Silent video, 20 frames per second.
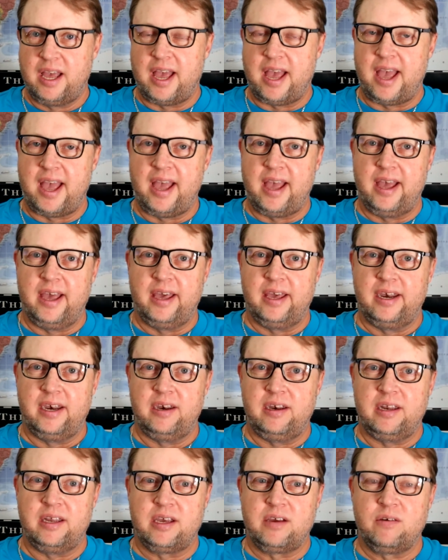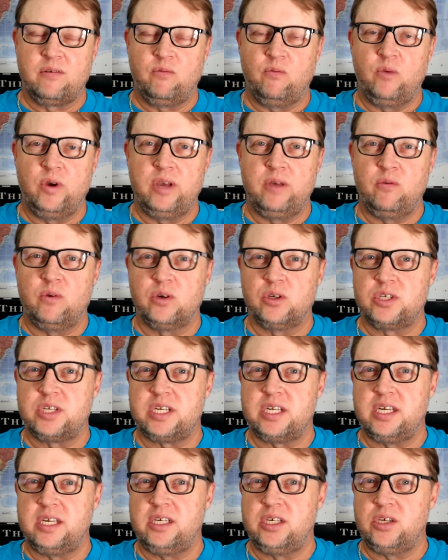and we will
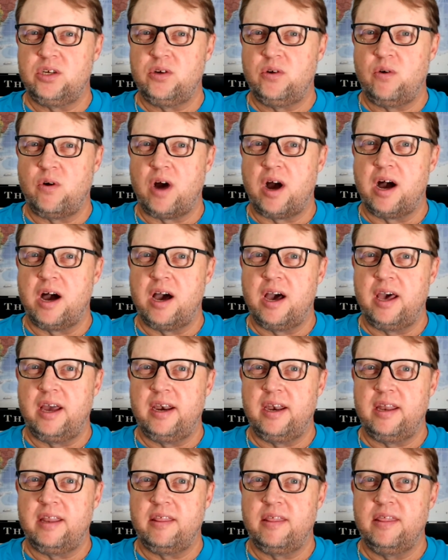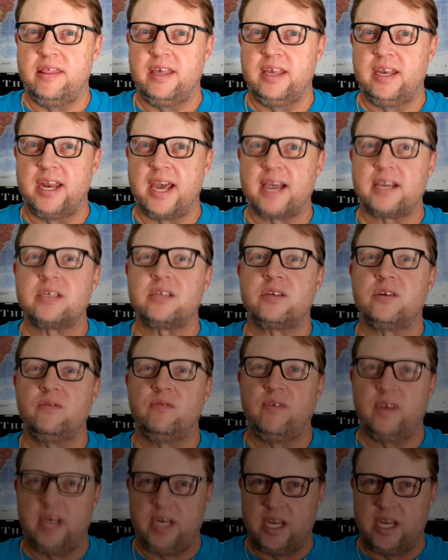see you on the next video.